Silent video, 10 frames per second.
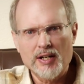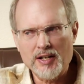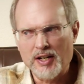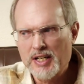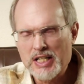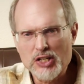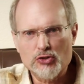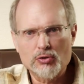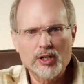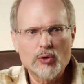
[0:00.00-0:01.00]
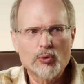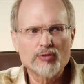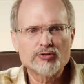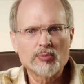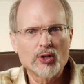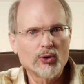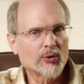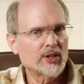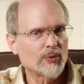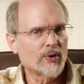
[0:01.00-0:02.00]
Hey, is there any word from the
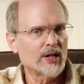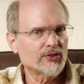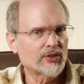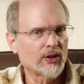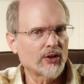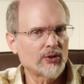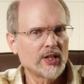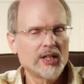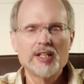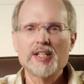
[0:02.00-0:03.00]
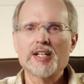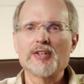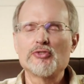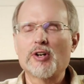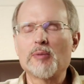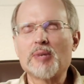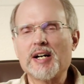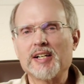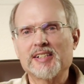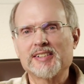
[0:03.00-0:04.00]
Lord he wants to know? And
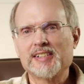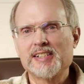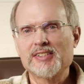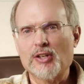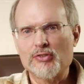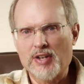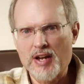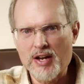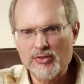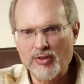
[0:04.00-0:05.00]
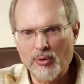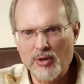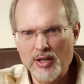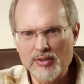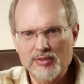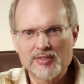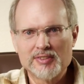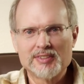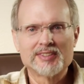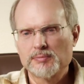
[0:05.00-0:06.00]
Jeremiah says, Yes, there is.
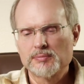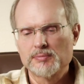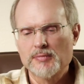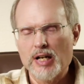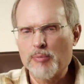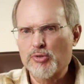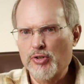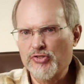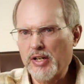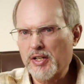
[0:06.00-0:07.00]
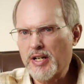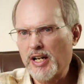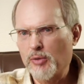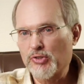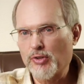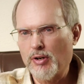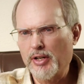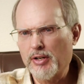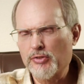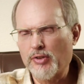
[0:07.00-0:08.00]
I'm sure Zedekiah was all
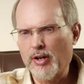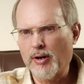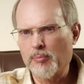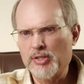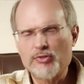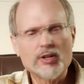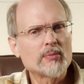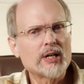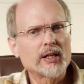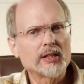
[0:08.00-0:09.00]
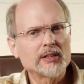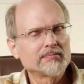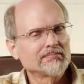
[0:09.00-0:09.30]
ears there, but Jeremiah